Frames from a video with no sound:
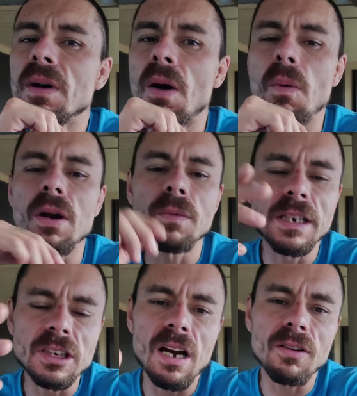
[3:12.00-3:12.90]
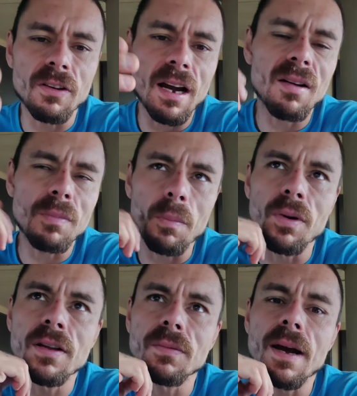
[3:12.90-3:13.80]
i want to reach out and grab my
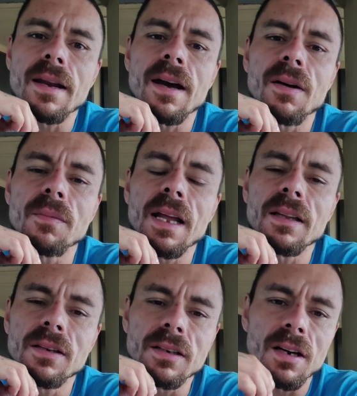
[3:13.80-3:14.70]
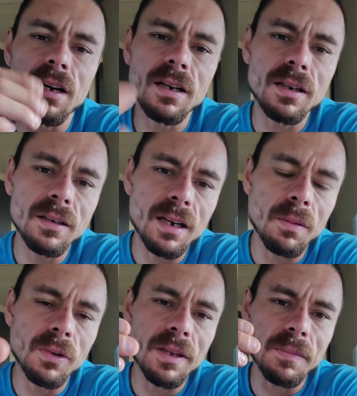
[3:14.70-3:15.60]
brother right now and be like look dog
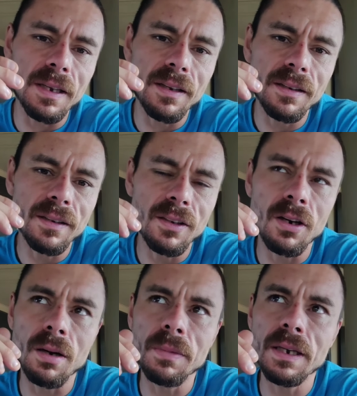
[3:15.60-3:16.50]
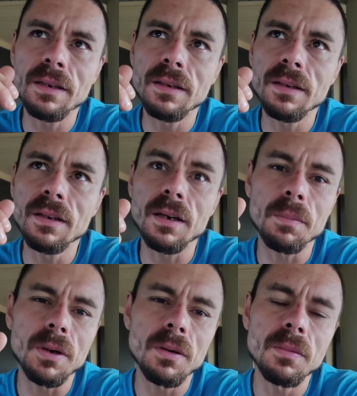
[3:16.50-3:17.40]
come with me you know what i mean look
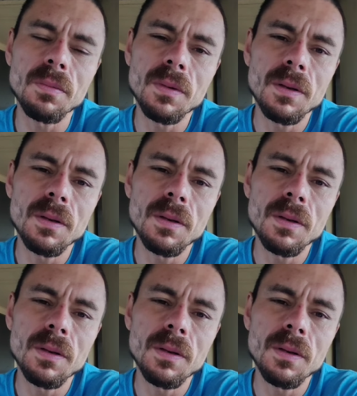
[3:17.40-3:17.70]
bro